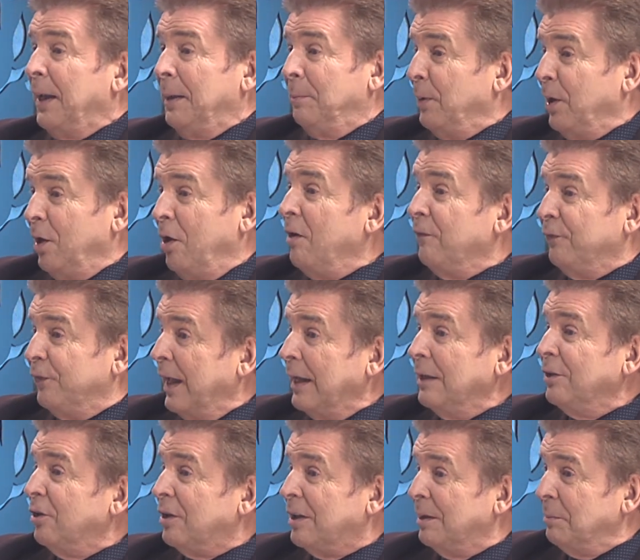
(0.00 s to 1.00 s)
people off,
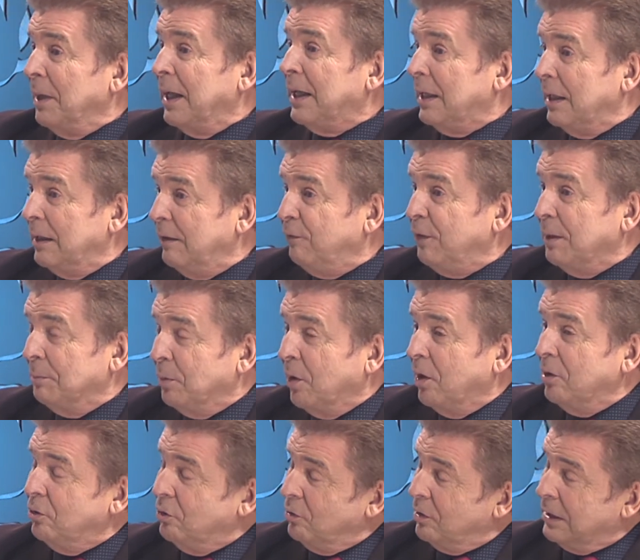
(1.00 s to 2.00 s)
and you can make a living by
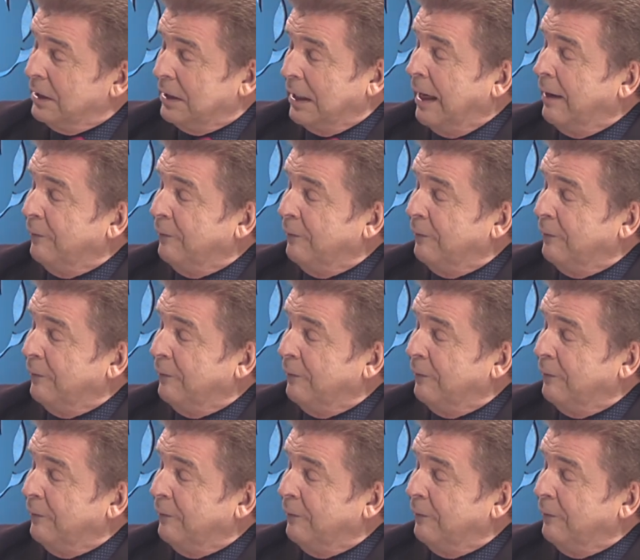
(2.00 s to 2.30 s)
doing daft